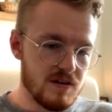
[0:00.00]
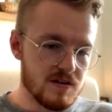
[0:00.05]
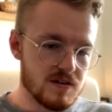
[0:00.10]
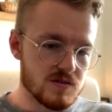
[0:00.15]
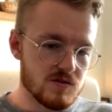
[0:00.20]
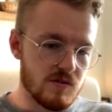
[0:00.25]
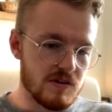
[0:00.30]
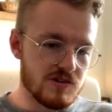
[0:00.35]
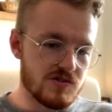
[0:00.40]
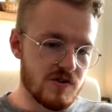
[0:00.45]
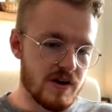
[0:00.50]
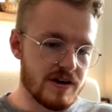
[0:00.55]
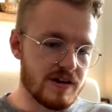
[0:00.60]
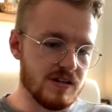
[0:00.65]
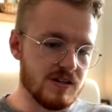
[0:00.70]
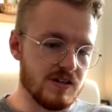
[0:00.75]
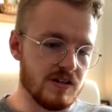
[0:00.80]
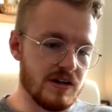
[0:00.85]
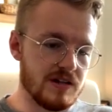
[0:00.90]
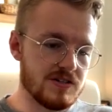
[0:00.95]
So I try
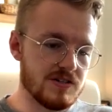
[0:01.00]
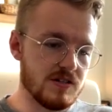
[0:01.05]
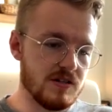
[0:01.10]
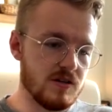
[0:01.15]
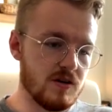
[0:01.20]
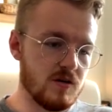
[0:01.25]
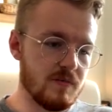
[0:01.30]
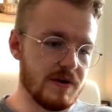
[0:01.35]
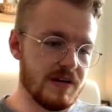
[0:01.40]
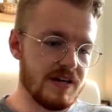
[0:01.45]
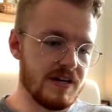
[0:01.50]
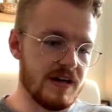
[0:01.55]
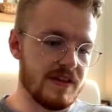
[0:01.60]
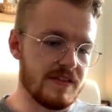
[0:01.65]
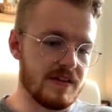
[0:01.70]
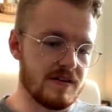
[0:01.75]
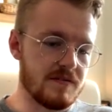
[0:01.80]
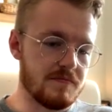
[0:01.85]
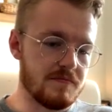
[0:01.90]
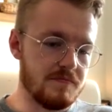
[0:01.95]
to lunge a little bit
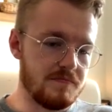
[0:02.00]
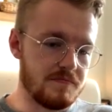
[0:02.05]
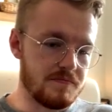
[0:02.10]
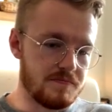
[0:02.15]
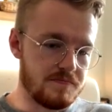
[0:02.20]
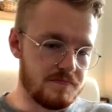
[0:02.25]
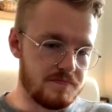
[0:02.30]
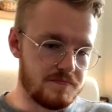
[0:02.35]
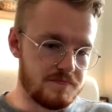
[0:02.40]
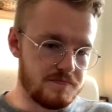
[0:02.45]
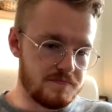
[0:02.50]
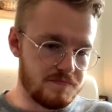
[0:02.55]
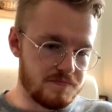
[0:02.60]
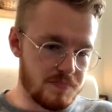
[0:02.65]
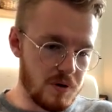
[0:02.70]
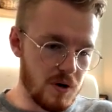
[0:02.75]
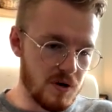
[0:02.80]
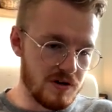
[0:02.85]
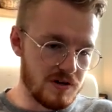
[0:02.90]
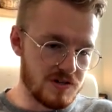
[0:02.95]
and then
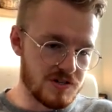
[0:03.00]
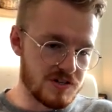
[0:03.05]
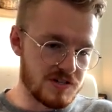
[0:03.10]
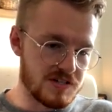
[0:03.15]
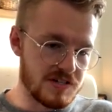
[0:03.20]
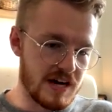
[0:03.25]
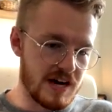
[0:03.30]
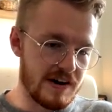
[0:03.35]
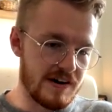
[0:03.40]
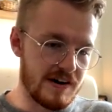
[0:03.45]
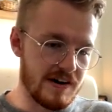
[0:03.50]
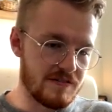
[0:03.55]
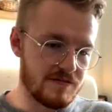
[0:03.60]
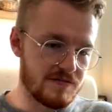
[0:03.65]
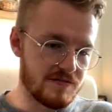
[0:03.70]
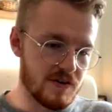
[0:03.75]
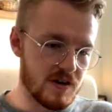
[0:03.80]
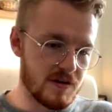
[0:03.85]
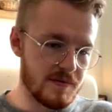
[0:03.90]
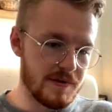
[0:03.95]
push the tire out in
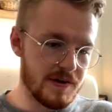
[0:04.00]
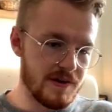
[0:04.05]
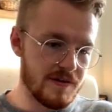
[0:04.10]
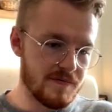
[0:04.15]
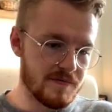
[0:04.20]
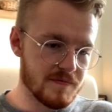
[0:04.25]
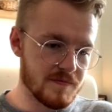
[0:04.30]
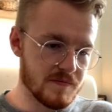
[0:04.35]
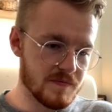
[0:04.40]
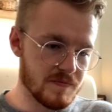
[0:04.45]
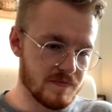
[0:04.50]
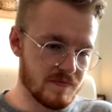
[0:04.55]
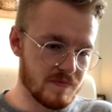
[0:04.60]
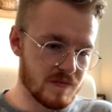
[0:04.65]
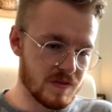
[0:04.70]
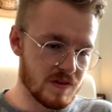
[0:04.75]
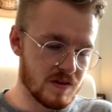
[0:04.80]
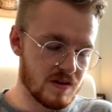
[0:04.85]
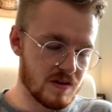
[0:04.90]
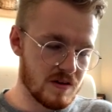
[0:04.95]
front of me,
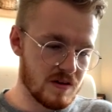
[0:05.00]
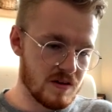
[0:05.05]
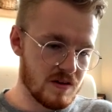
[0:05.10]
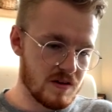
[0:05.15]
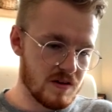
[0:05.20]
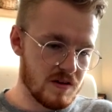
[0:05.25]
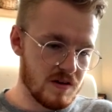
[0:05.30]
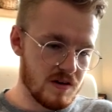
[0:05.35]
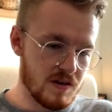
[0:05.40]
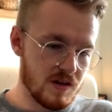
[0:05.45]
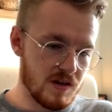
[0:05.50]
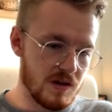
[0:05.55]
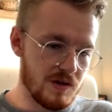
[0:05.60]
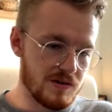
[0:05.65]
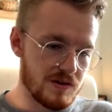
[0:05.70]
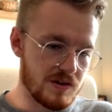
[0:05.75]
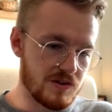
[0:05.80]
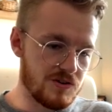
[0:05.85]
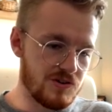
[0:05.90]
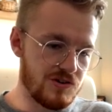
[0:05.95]

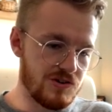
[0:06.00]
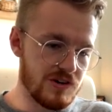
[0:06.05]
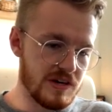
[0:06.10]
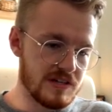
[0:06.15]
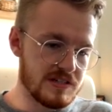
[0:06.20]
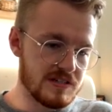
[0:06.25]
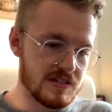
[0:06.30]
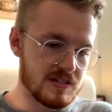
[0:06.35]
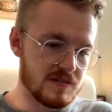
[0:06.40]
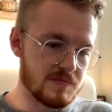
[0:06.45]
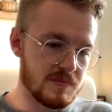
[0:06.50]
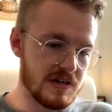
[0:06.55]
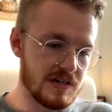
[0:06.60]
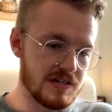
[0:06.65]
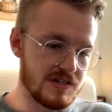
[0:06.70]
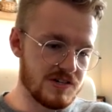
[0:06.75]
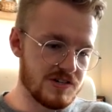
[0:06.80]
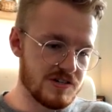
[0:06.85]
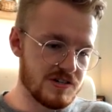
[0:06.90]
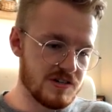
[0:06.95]
using just as
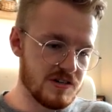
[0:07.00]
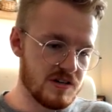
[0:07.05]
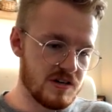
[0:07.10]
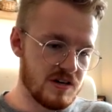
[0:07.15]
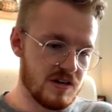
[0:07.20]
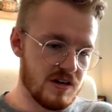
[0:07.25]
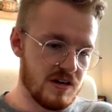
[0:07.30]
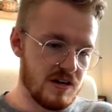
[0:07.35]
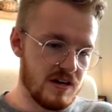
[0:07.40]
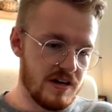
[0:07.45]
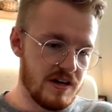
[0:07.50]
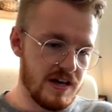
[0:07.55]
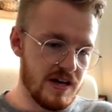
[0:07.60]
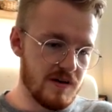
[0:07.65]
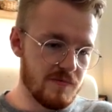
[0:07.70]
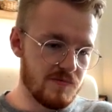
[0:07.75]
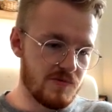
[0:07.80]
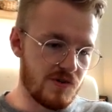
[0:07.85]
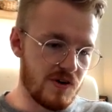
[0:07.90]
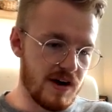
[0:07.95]
much
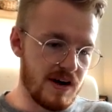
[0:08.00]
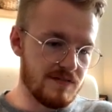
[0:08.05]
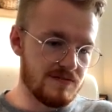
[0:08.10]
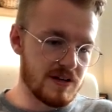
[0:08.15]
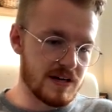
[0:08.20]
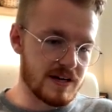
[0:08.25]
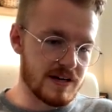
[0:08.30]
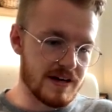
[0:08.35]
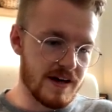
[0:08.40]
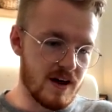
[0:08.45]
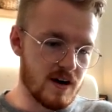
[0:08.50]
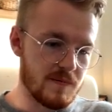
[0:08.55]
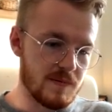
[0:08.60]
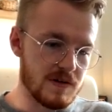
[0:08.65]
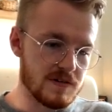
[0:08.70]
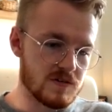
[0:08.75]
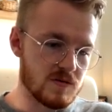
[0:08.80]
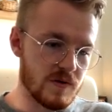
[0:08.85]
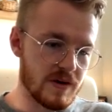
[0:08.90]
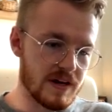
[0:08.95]
hip drive like a
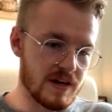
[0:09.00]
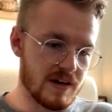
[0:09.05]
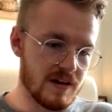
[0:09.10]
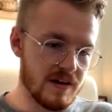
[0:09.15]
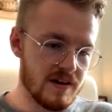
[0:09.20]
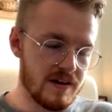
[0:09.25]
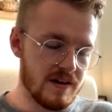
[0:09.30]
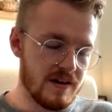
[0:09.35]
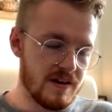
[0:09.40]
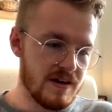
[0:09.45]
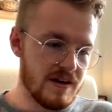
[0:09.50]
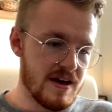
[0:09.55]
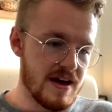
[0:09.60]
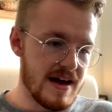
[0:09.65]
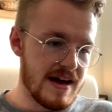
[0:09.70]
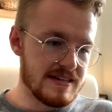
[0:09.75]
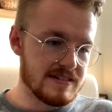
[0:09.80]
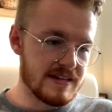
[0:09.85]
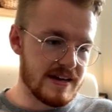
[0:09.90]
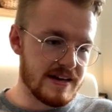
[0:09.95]
kettlebell swing
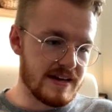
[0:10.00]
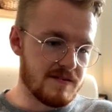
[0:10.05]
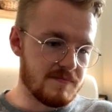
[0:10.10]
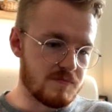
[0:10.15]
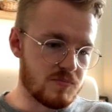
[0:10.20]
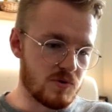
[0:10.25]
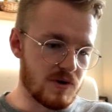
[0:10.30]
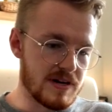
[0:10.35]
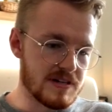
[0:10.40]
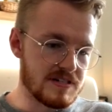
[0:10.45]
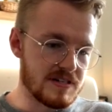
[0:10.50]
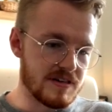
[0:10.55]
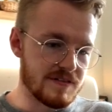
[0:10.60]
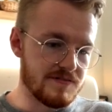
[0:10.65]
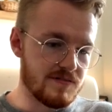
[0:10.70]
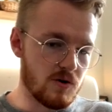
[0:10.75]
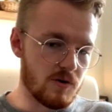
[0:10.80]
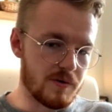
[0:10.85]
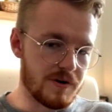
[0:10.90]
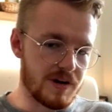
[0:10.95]
as I am pressing
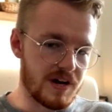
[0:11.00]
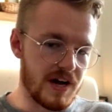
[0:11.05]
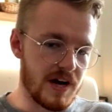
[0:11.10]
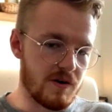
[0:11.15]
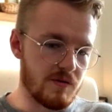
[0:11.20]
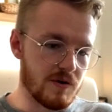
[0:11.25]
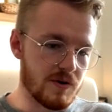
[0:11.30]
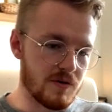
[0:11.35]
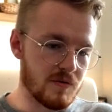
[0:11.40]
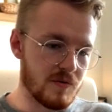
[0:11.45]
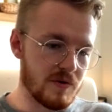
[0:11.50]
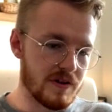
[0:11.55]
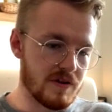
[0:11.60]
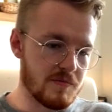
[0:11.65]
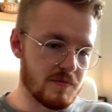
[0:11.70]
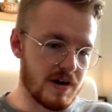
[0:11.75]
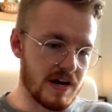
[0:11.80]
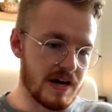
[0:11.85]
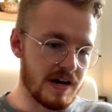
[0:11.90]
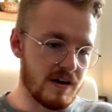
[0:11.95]
forward and outward with
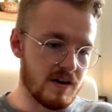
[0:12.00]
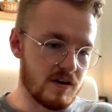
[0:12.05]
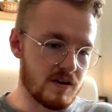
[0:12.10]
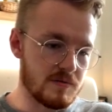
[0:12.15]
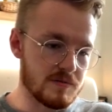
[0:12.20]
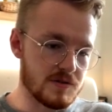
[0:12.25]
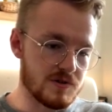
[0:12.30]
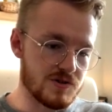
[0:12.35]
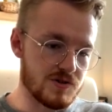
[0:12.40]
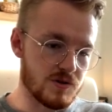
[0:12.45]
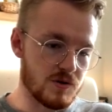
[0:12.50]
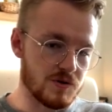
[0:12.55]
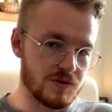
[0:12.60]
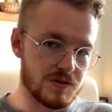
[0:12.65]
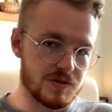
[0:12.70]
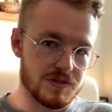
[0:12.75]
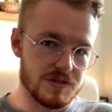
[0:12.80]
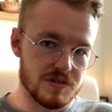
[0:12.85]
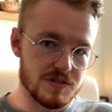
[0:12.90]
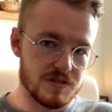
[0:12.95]
my arms and
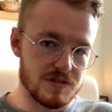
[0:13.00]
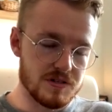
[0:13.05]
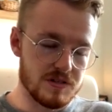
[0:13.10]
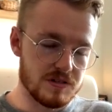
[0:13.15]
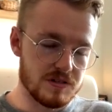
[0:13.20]
shoulders.